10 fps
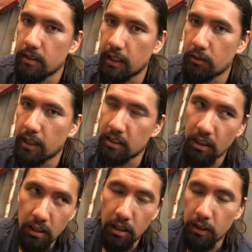They get wrecked
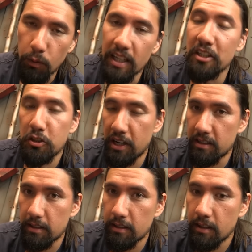along the way in
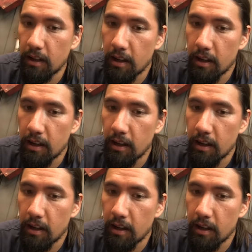transit.